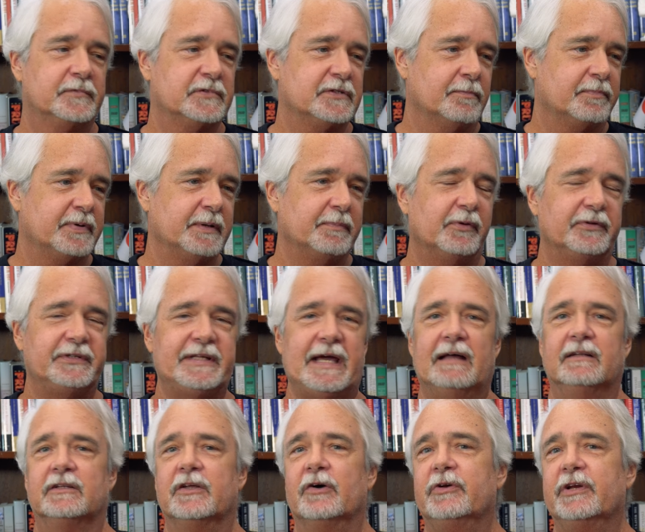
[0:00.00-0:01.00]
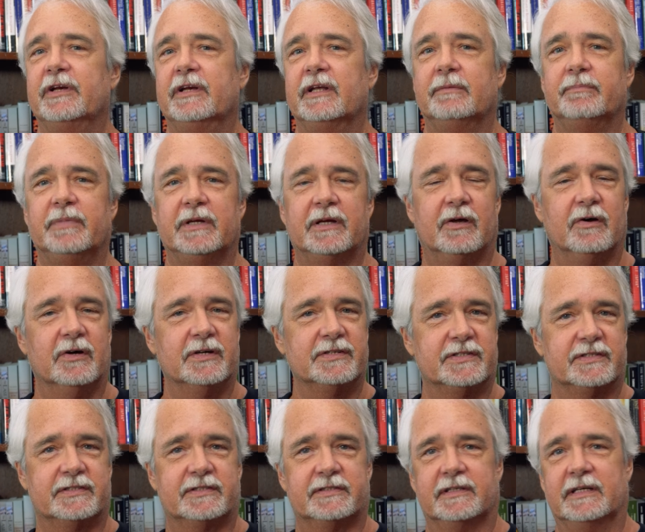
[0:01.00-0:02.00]
Some people downloaded it
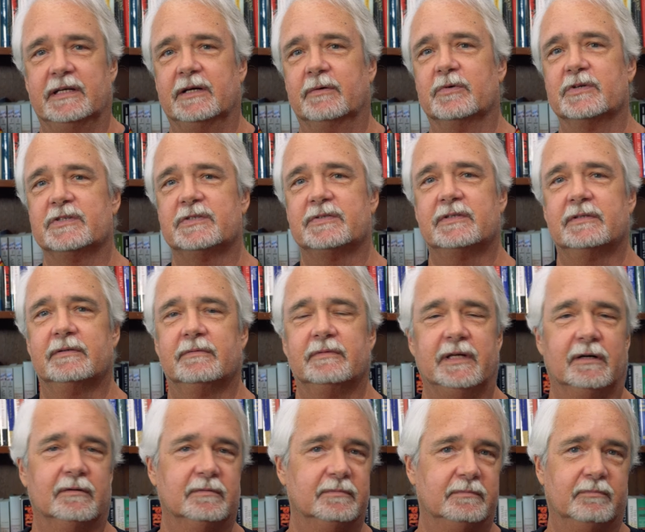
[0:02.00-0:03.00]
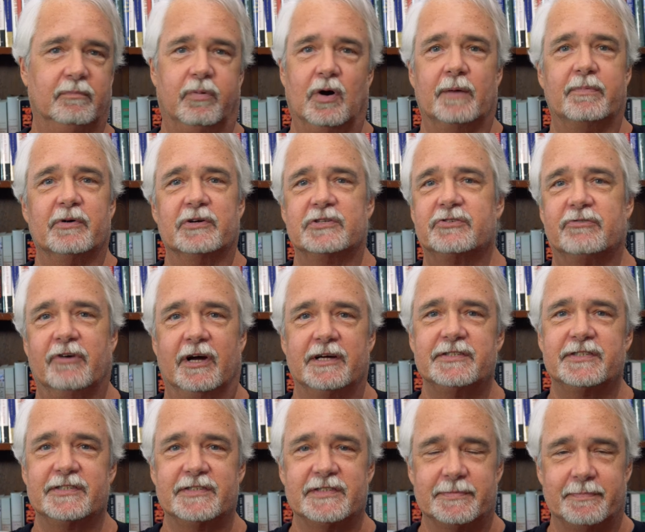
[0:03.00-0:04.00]
because it was you know, Barbra
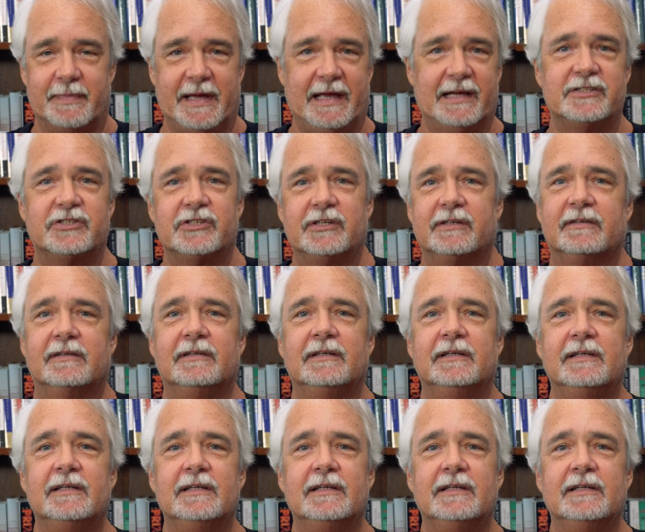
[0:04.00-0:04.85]
Streisand's mansion.